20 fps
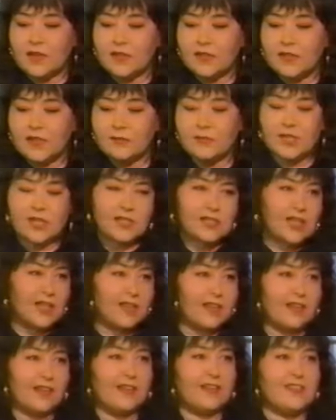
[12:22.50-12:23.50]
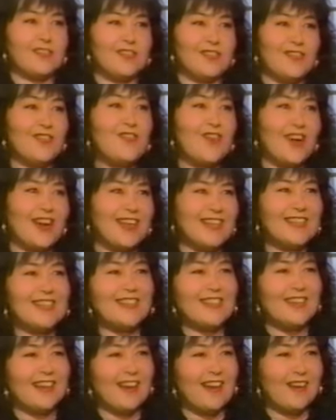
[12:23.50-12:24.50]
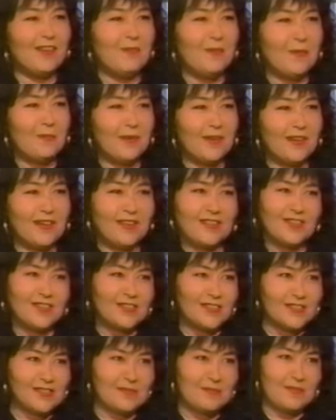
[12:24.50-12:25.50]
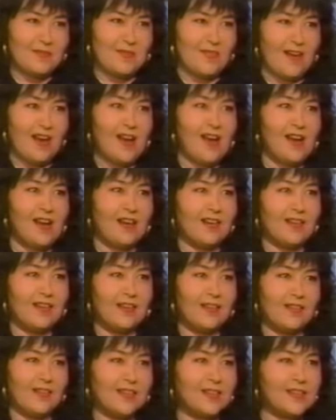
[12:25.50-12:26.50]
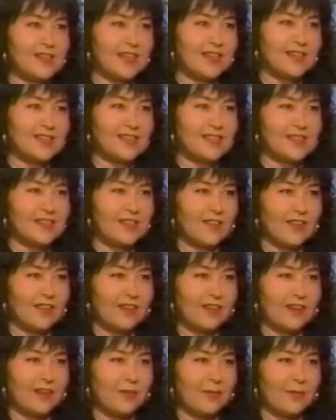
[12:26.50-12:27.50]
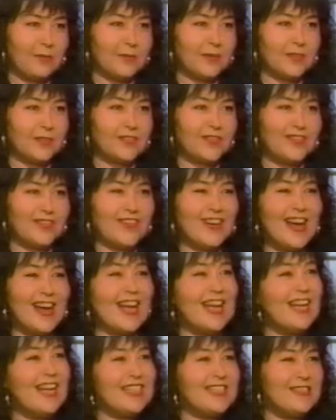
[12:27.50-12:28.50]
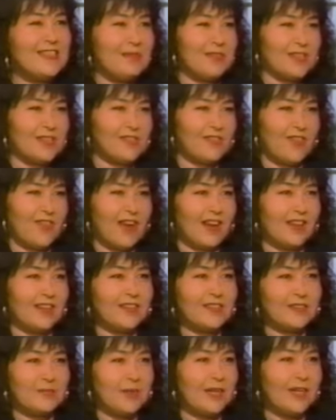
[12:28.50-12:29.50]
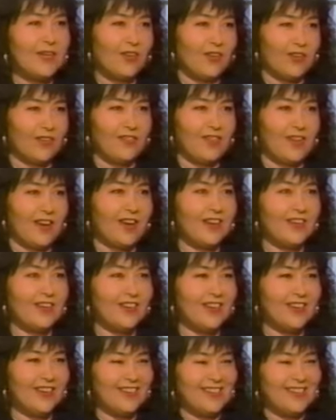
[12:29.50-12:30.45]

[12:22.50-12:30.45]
sometimes I think it's the greatest thing any woman can do is to be fat, and the sexiest thing any woman could do is to be as fat as me or fatter.